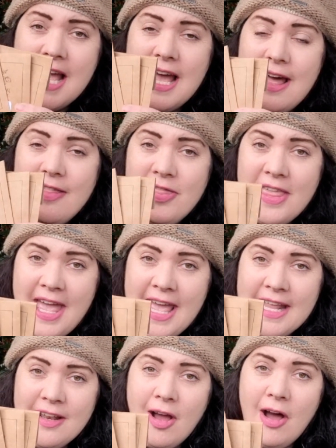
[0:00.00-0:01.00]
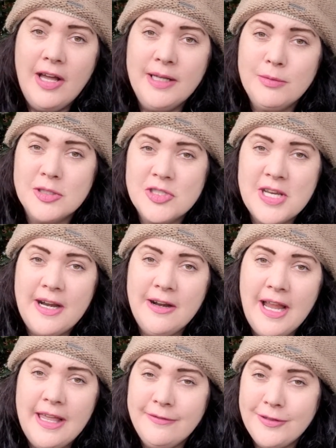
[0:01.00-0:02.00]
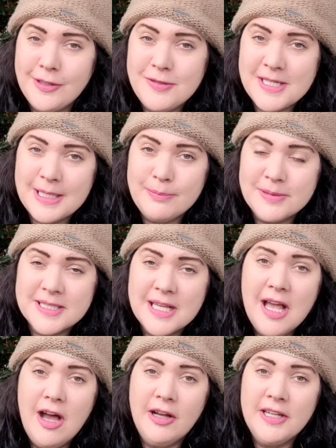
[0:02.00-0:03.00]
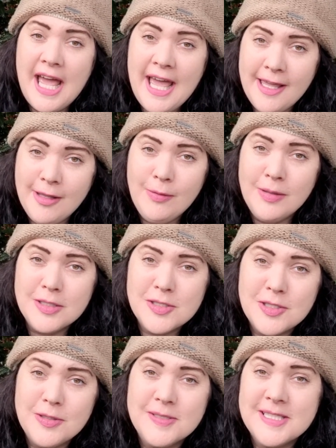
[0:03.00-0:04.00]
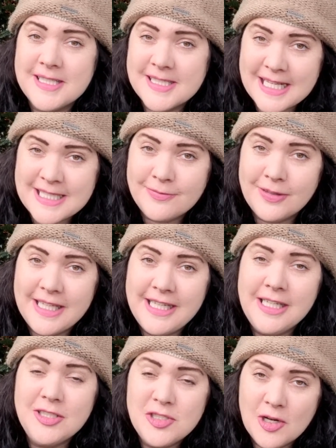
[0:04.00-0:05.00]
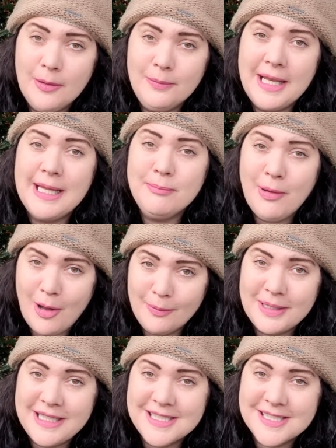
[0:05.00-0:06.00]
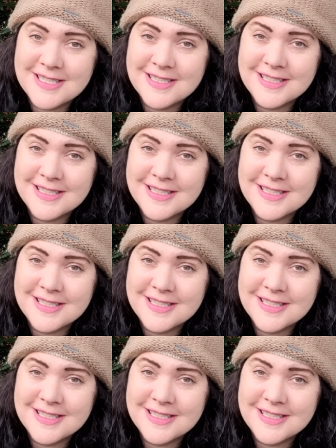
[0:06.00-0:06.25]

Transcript: and then I will share a few tips on how to successfully germinate poppies.